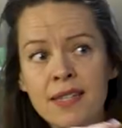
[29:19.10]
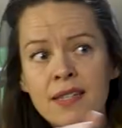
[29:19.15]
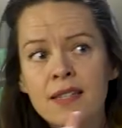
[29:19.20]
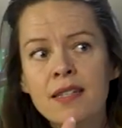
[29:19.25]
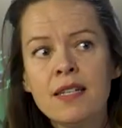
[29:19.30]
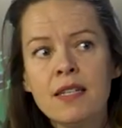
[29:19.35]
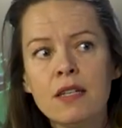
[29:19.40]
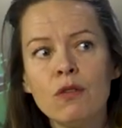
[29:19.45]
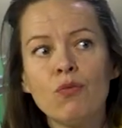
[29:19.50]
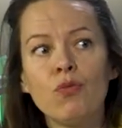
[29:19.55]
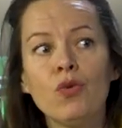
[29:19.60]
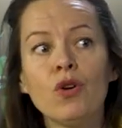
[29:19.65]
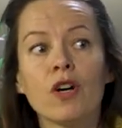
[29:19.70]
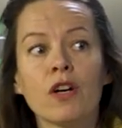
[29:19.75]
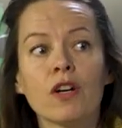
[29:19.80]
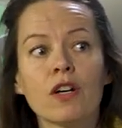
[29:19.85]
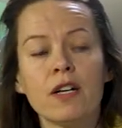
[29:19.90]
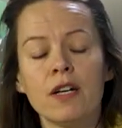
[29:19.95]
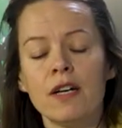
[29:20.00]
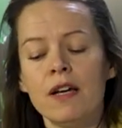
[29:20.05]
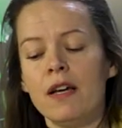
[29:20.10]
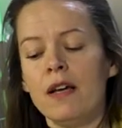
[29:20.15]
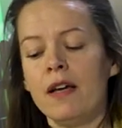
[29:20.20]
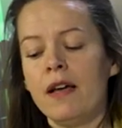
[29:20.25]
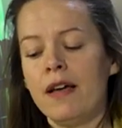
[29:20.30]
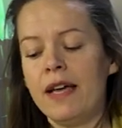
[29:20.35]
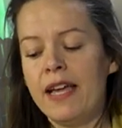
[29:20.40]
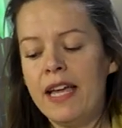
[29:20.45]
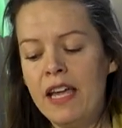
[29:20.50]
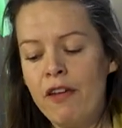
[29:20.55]
this doesn't work
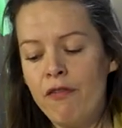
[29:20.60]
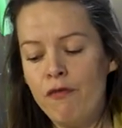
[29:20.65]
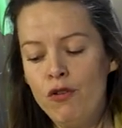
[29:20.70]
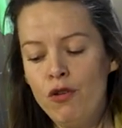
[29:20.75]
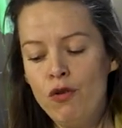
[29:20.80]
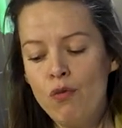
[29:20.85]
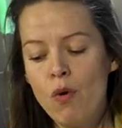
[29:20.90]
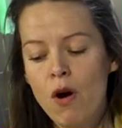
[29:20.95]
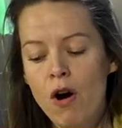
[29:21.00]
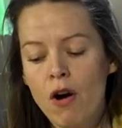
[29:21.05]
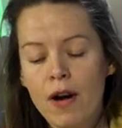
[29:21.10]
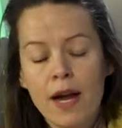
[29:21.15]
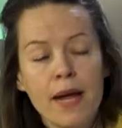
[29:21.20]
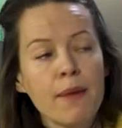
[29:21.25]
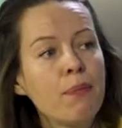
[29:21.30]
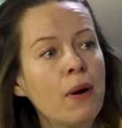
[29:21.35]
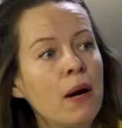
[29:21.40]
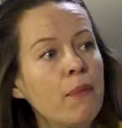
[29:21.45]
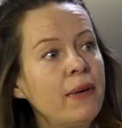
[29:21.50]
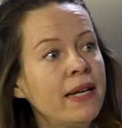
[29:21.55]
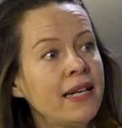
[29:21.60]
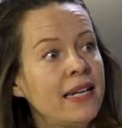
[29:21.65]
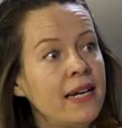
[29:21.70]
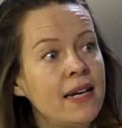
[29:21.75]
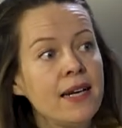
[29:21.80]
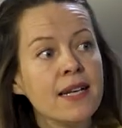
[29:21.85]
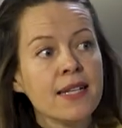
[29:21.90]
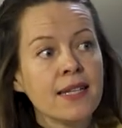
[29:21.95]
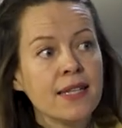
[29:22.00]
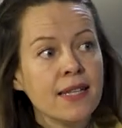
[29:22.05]
if you are a publicly
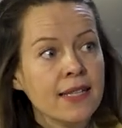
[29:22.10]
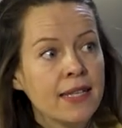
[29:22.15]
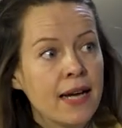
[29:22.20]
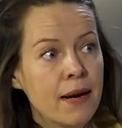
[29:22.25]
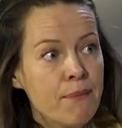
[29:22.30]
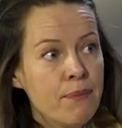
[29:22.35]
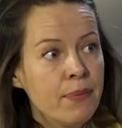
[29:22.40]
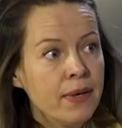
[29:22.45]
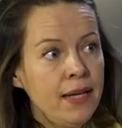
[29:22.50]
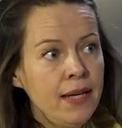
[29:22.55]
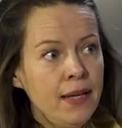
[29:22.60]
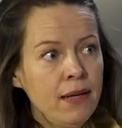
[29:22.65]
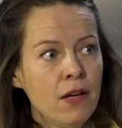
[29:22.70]
listed company